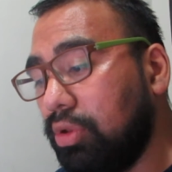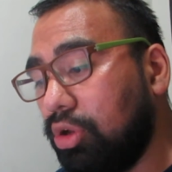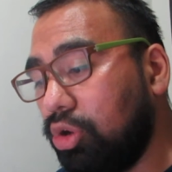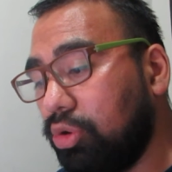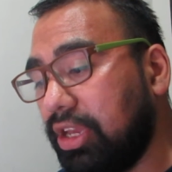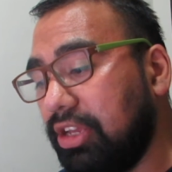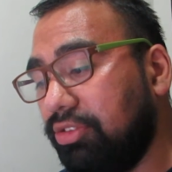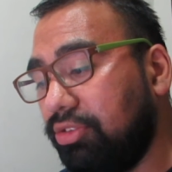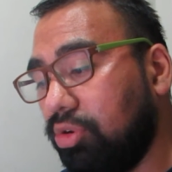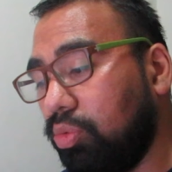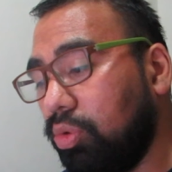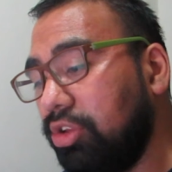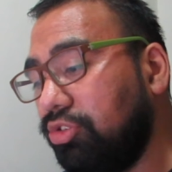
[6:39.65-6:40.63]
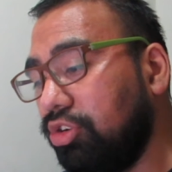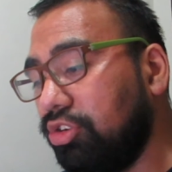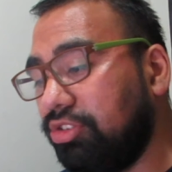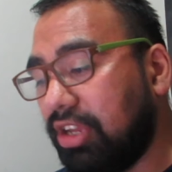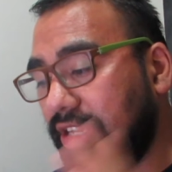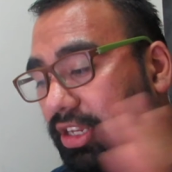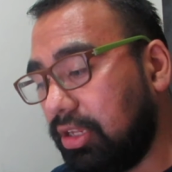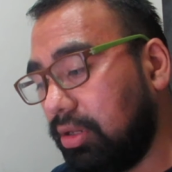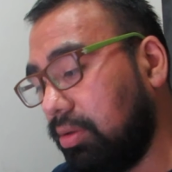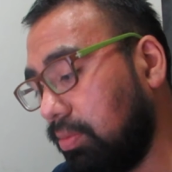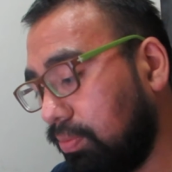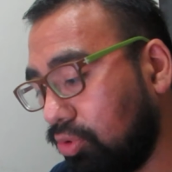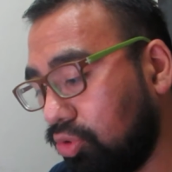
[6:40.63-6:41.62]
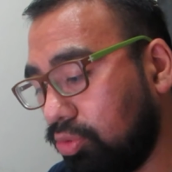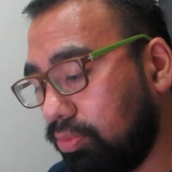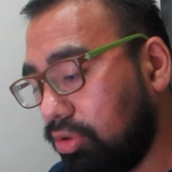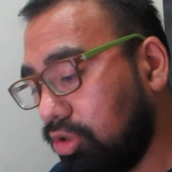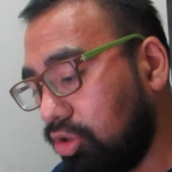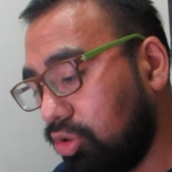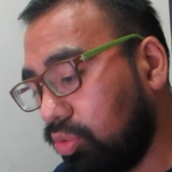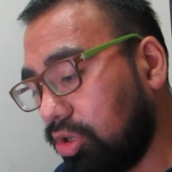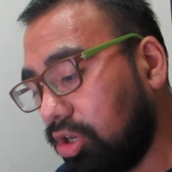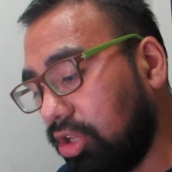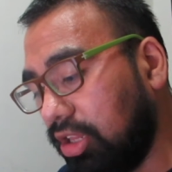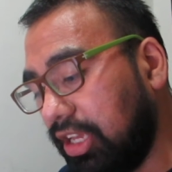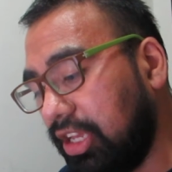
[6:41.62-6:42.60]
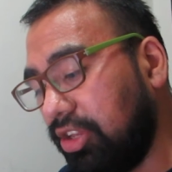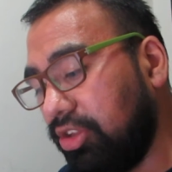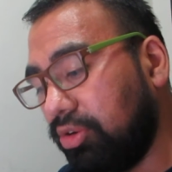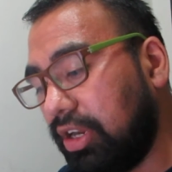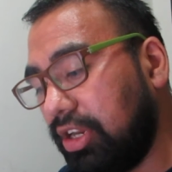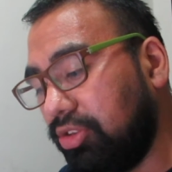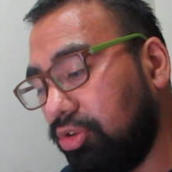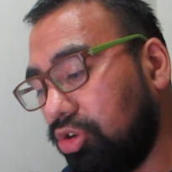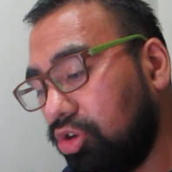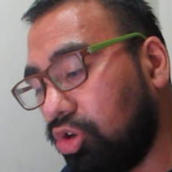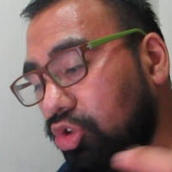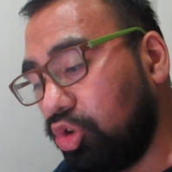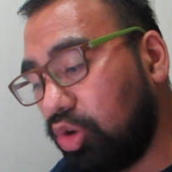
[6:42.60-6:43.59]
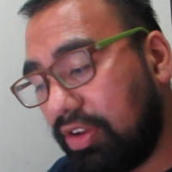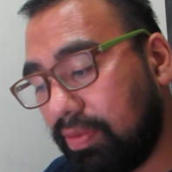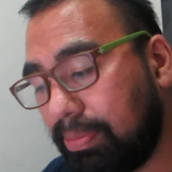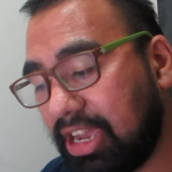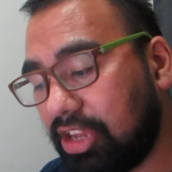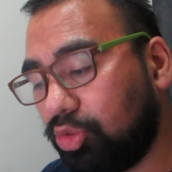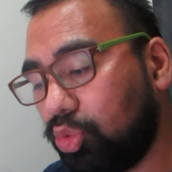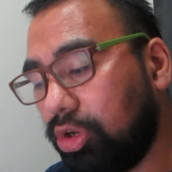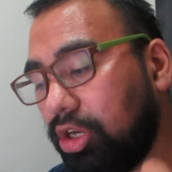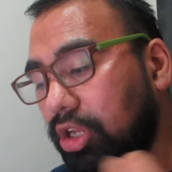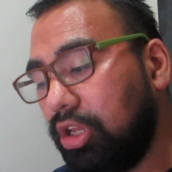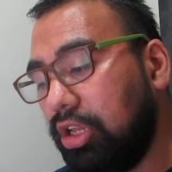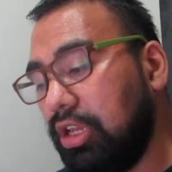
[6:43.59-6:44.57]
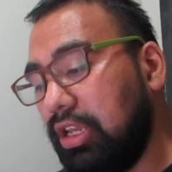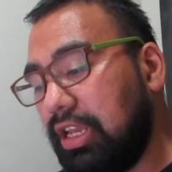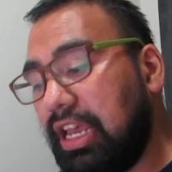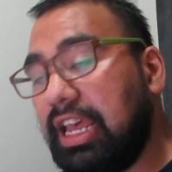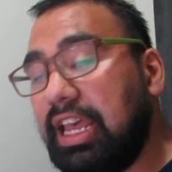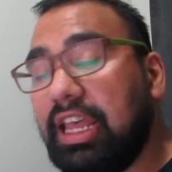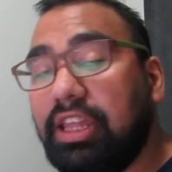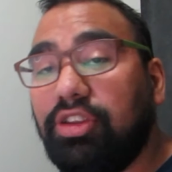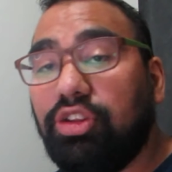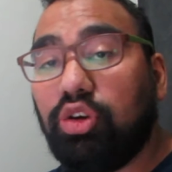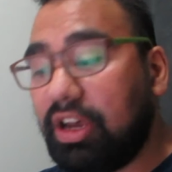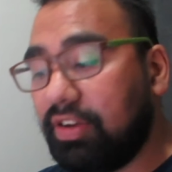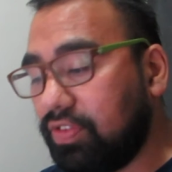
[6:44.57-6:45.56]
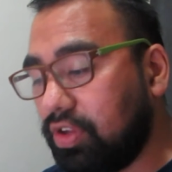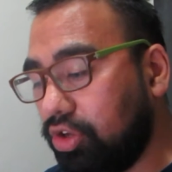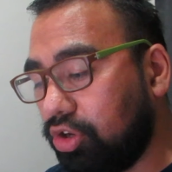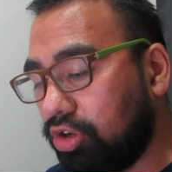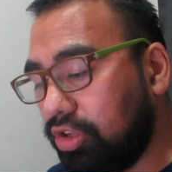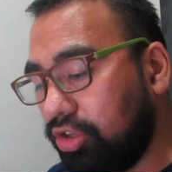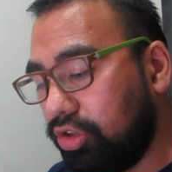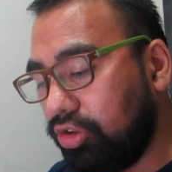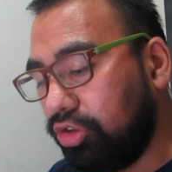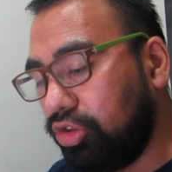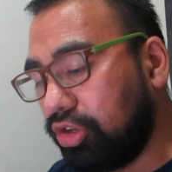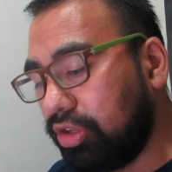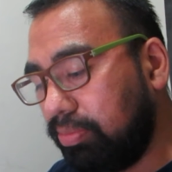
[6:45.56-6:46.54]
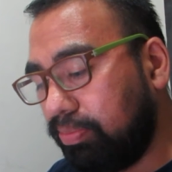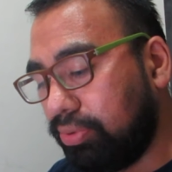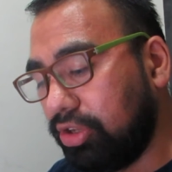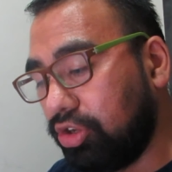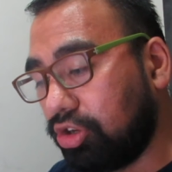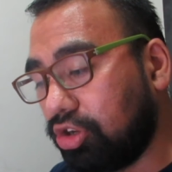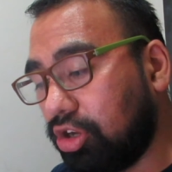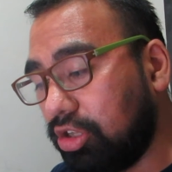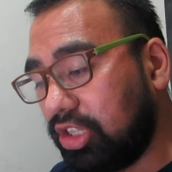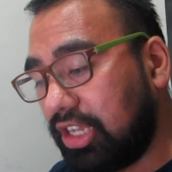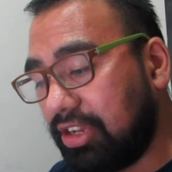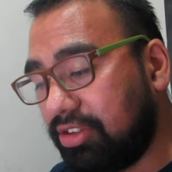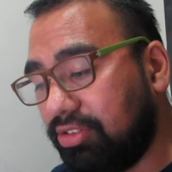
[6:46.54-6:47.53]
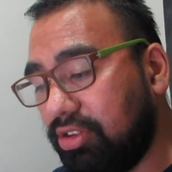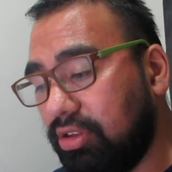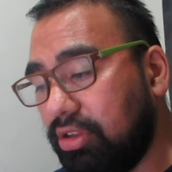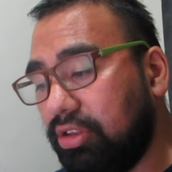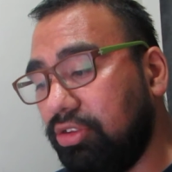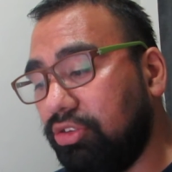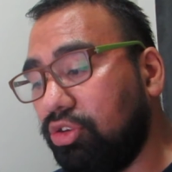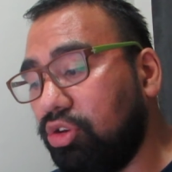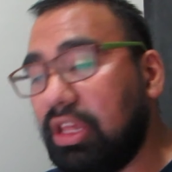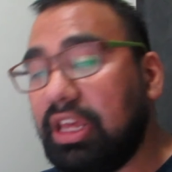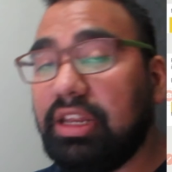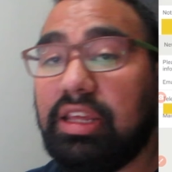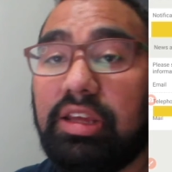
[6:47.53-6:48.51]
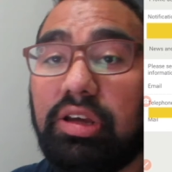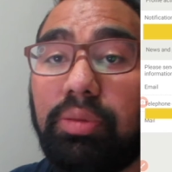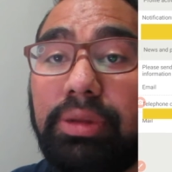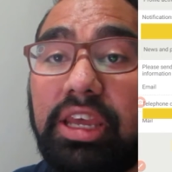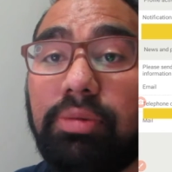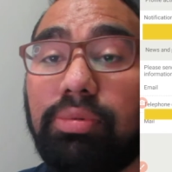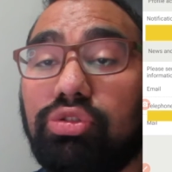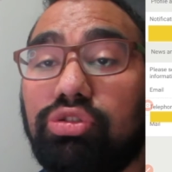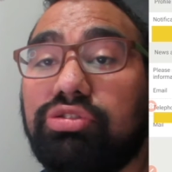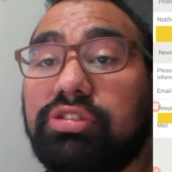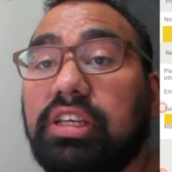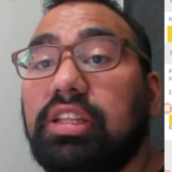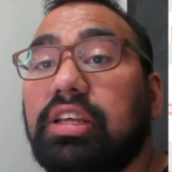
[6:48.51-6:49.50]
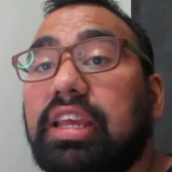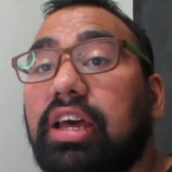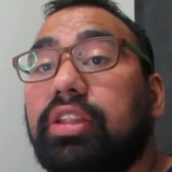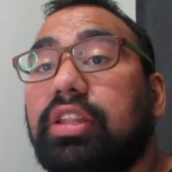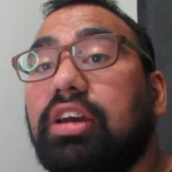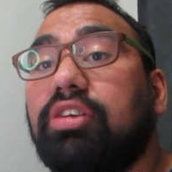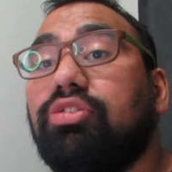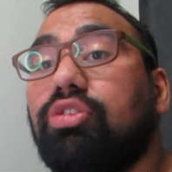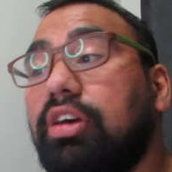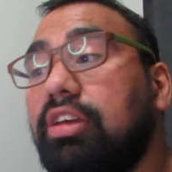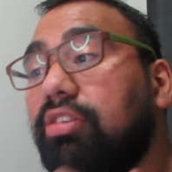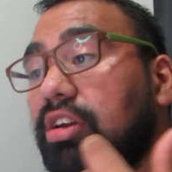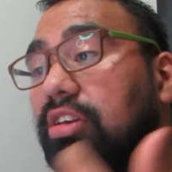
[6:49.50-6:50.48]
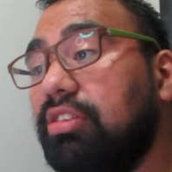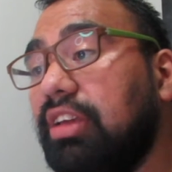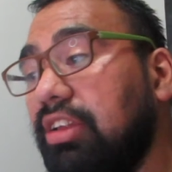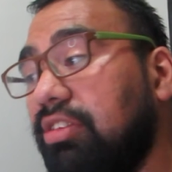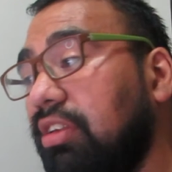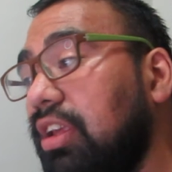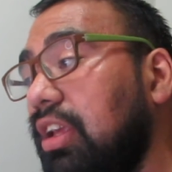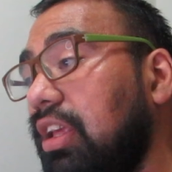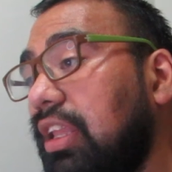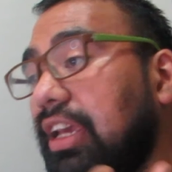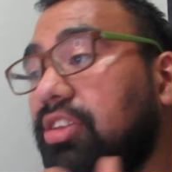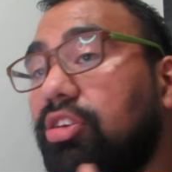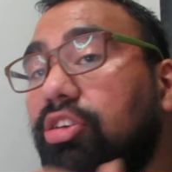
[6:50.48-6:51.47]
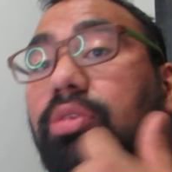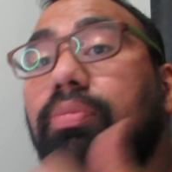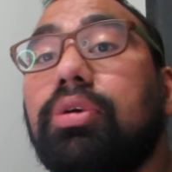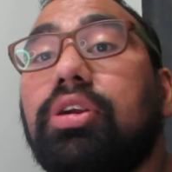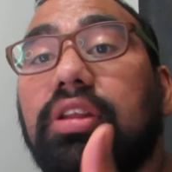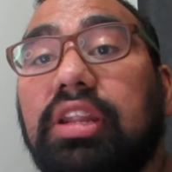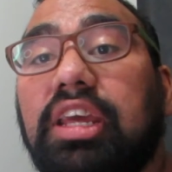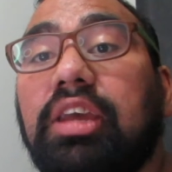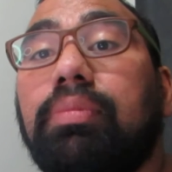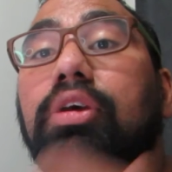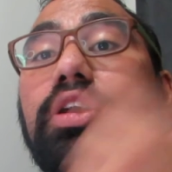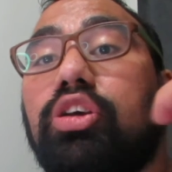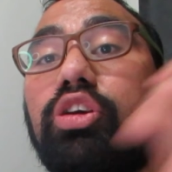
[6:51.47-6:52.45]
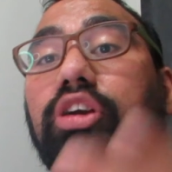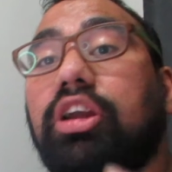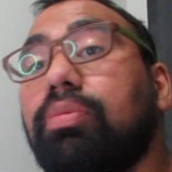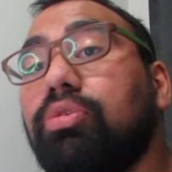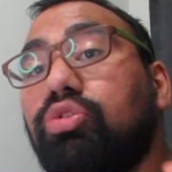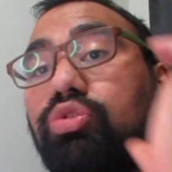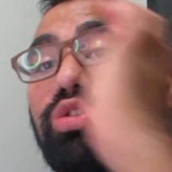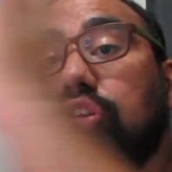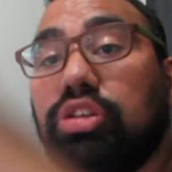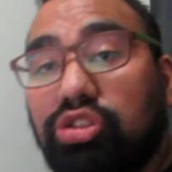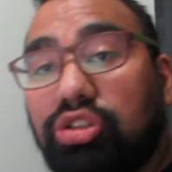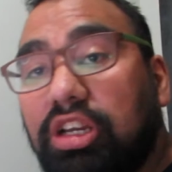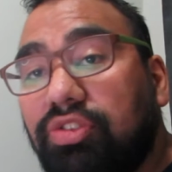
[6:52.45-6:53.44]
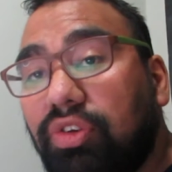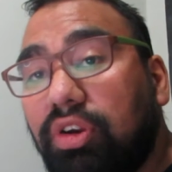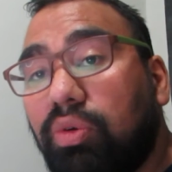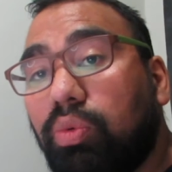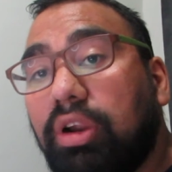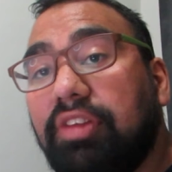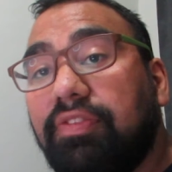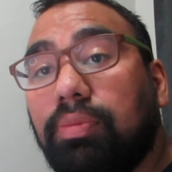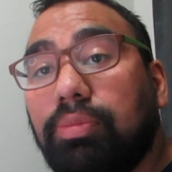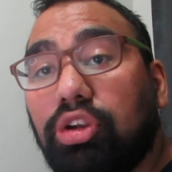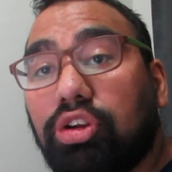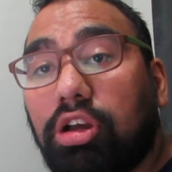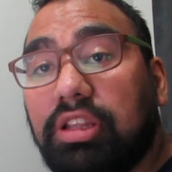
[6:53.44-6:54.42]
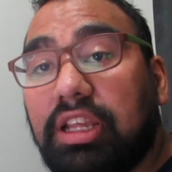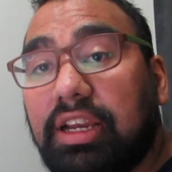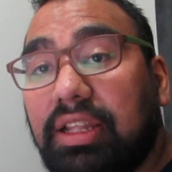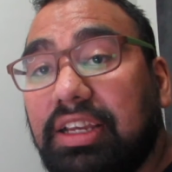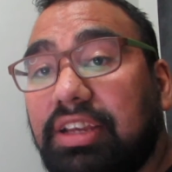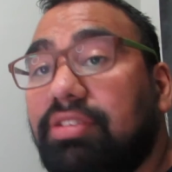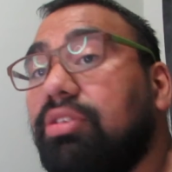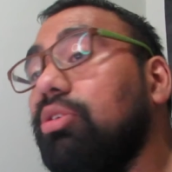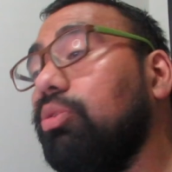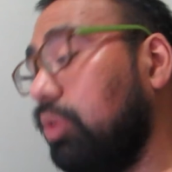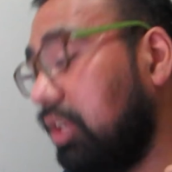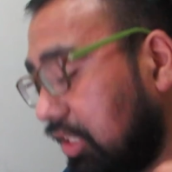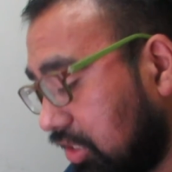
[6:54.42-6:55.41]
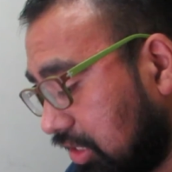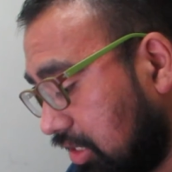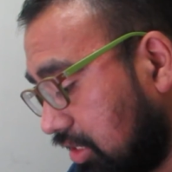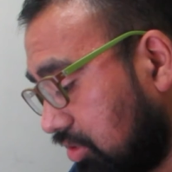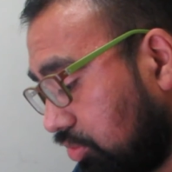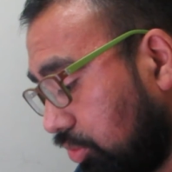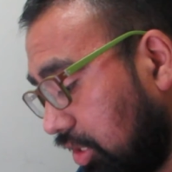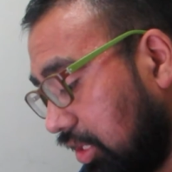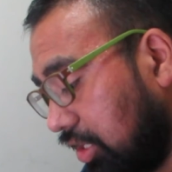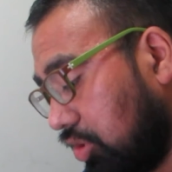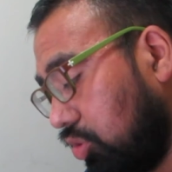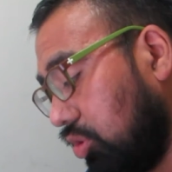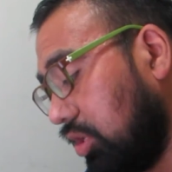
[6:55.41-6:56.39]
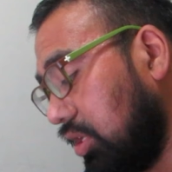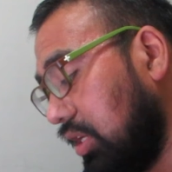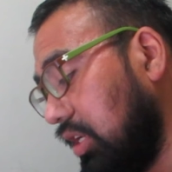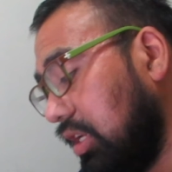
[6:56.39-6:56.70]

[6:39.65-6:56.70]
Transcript: Okay, so once you're signed in, boom, we're all in. You're ready to go. You have a password. And you have you can put your contacts, so then it'll be able to see the contacts. So as long as it has like the number, the name, you're able to transfer it right from your contact list, which is really cool.